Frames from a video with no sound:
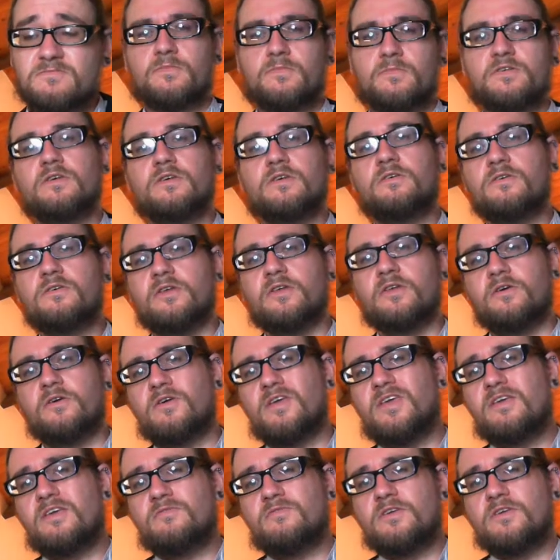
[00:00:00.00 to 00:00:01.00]
So, you know,
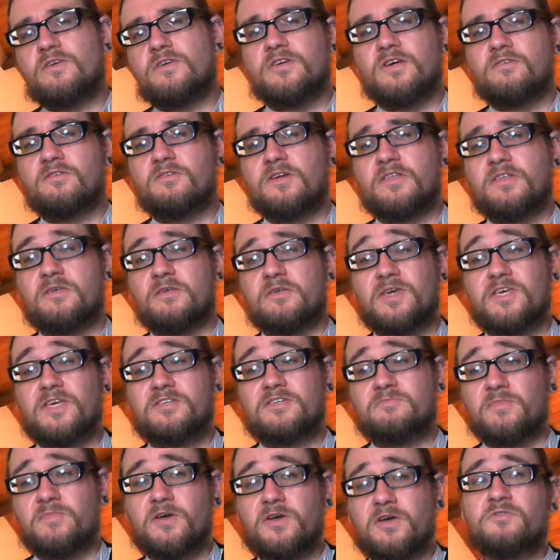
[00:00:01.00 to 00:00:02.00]
even if you don't like the
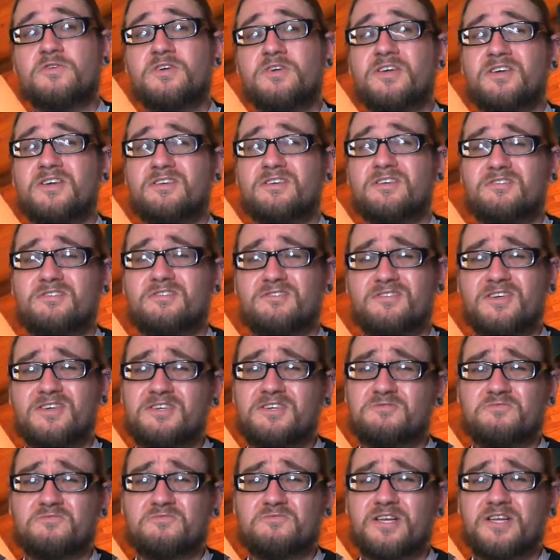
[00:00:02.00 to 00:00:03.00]
Beast mode,
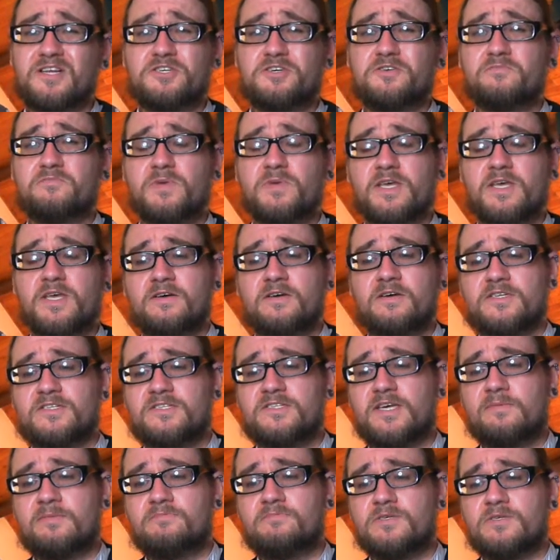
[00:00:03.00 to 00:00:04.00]
this really should be enough to
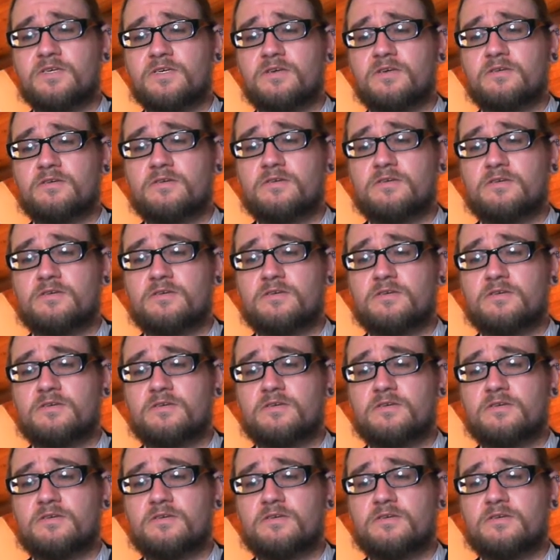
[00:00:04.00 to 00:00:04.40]
tempt you.